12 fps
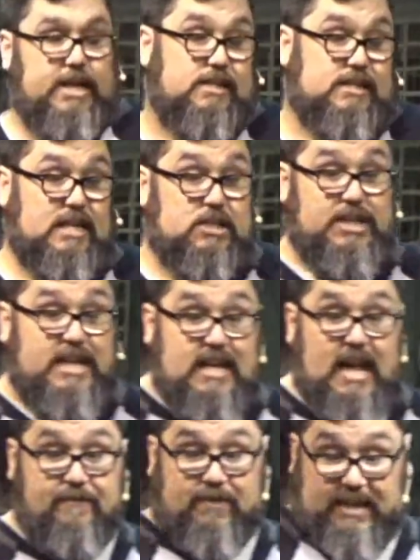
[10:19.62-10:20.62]
it says you need to
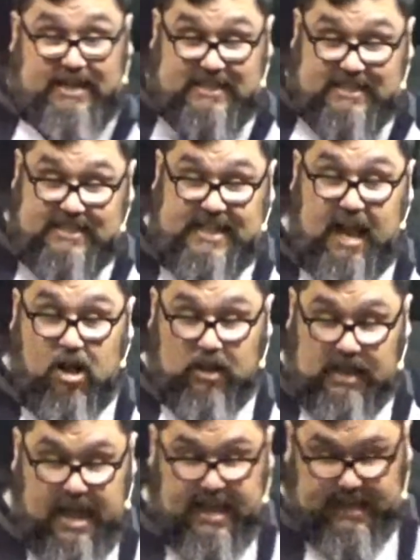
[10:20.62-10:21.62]
have
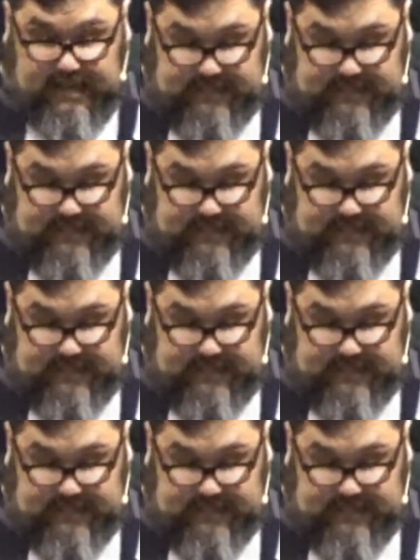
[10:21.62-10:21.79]
gazelle-like